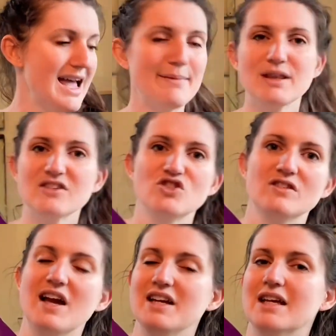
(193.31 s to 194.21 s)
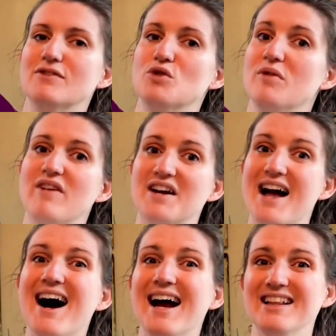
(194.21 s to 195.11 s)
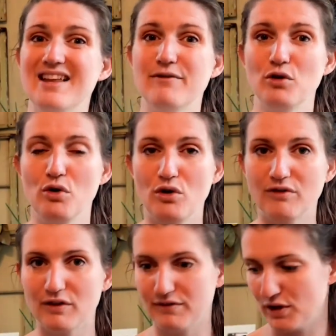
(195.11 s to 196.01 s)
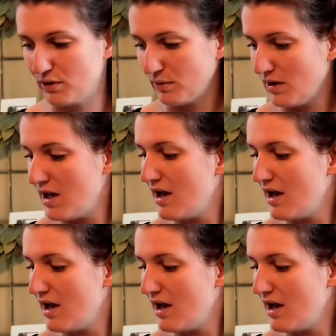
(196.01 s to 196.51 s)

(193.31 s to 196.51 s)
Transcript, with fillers: But this just kind of gives you a very high level overview